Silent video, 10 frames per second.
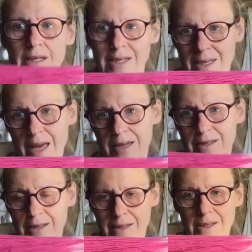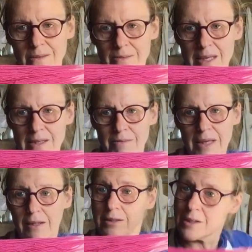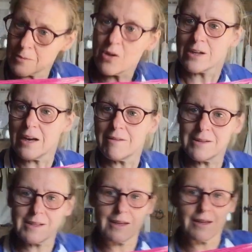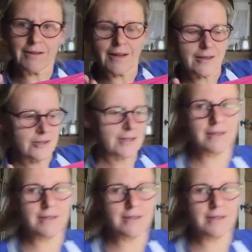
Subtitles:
to get into a massive pickle. And I'm not guaranteeing that actually